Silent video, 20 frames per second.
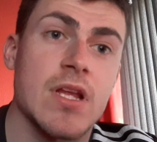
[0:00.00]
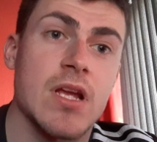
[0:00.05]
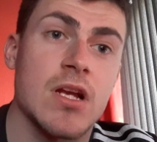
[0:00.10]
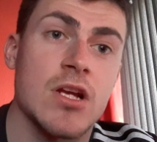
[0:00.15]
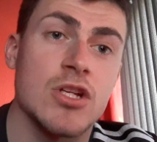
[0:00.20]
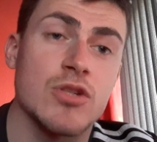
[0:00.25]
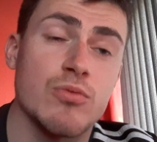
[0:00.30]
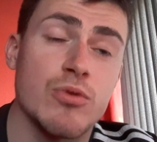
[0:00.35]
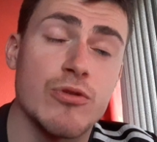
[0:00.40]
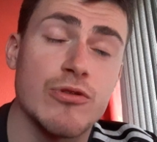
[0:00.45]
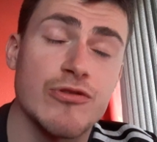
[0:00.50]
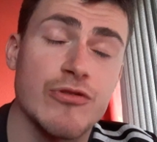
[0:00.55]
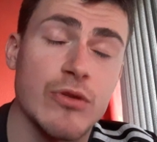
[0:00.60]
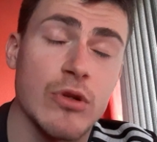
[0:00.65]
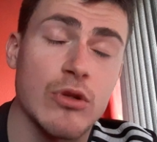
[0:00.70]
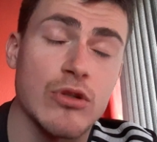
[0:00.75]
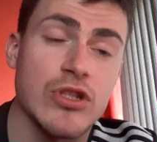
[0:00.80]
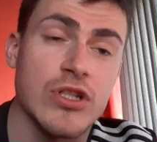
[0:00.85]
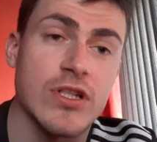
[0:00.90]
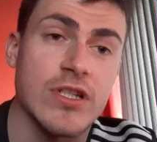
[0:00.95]
because we was
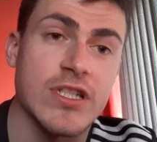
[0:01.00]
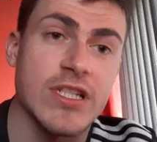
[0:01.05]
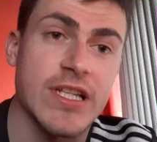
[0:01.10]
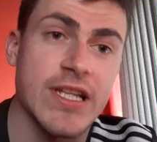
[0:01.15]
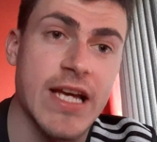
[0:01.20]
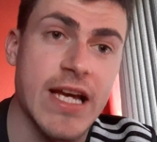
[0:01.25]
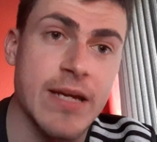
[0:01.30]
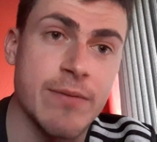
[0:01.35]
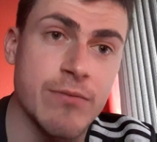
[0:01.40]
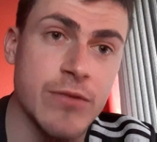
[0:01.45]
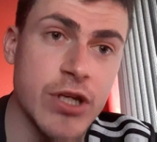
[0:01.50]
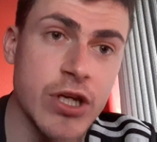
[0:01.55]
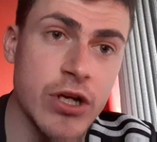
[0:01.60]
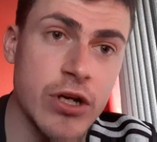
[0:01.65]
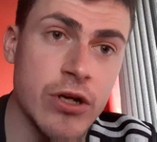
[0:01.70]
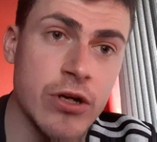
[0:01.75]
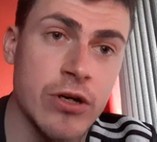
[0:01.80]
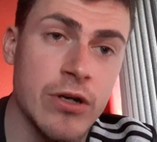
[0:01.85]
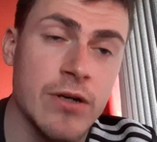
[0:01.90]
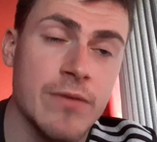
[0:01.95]
reluctant to let him
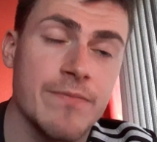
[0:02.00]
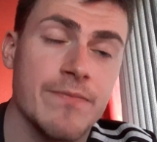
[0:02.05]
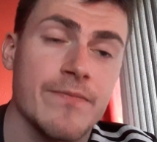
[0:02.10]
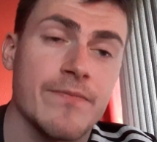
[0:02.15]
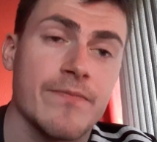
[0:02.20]
go.